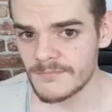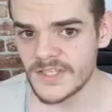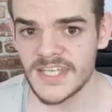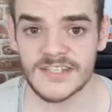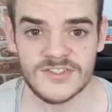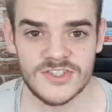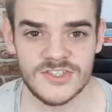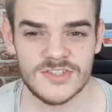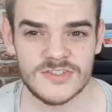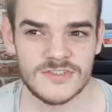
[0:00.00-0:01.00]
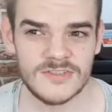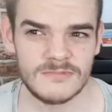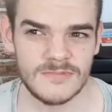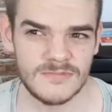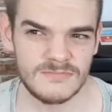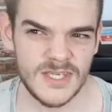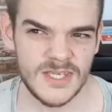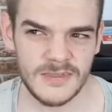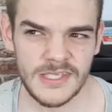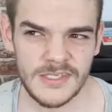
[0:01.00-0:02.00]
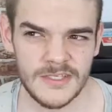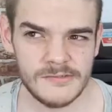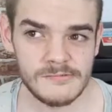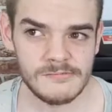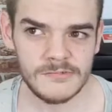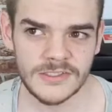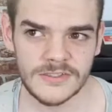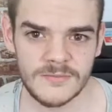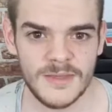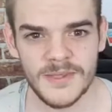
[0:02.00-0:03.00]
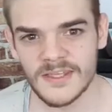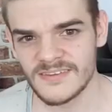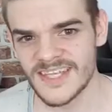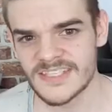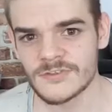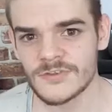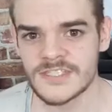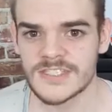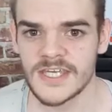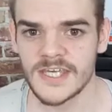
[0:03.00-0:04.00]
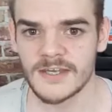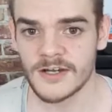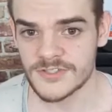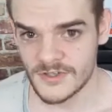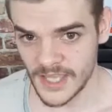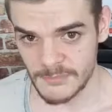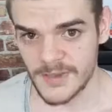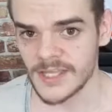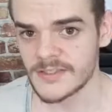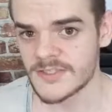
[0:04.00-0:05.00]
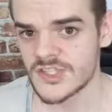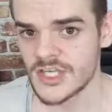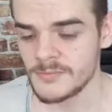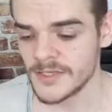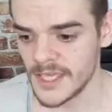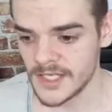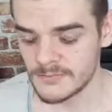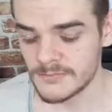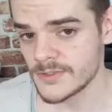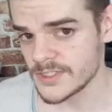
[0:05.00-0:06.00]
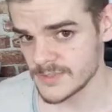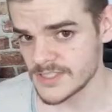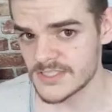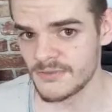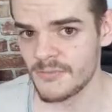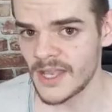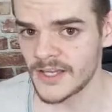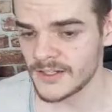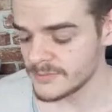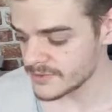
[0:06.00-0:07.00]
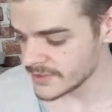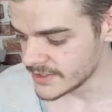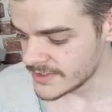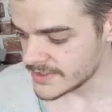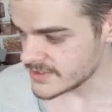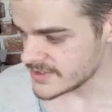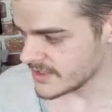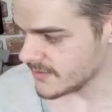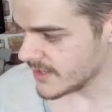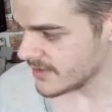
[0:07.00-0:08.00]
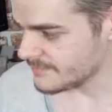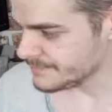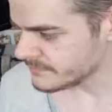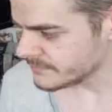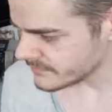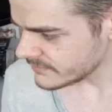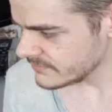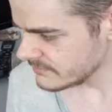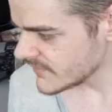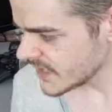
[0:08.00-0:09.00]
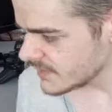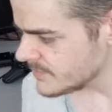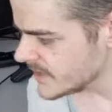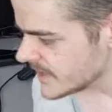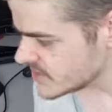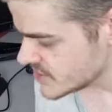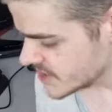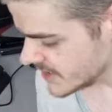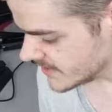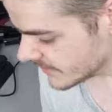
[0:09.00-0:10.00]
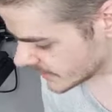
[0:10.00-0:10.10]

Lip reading: next, maybe, I don't know, maybe later on this year, I'll start getting back into shape again and building myself back up. So maybe next year,